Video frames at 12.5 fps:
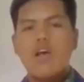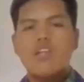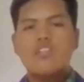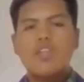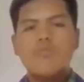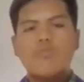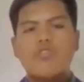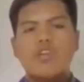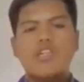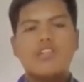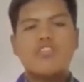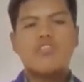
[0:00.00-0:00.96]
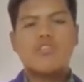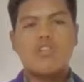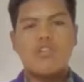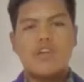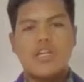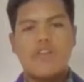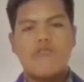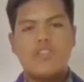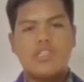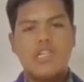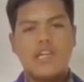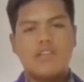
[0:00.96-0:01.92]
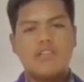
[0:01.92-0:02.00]
Some really strong
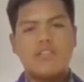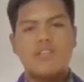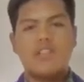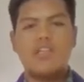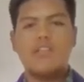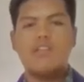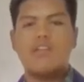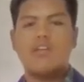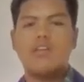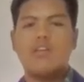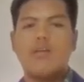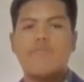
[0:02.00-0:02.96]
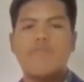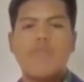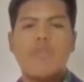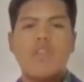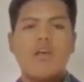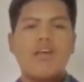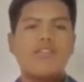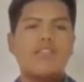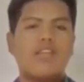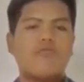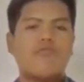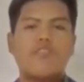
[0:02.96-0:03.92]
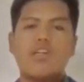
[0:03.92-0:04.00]
evidence
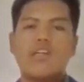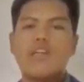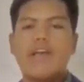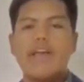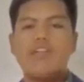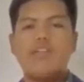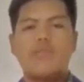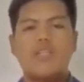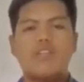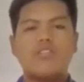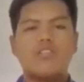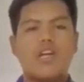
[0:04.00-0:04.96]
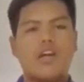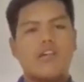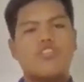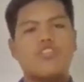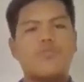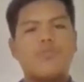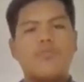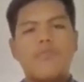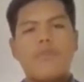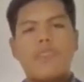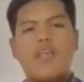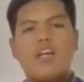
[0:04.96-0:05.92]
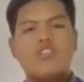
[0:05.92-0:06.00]
that feral animals are
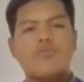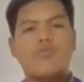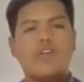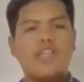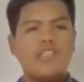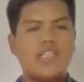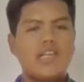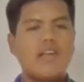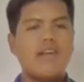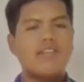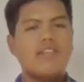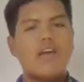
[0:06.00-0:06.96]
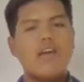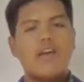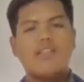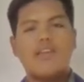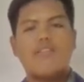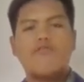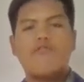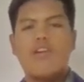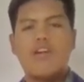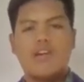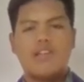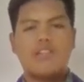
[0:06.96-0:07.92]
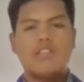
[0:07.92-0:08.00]
spreading the
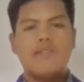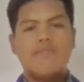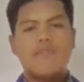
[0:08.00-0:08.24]
fungus,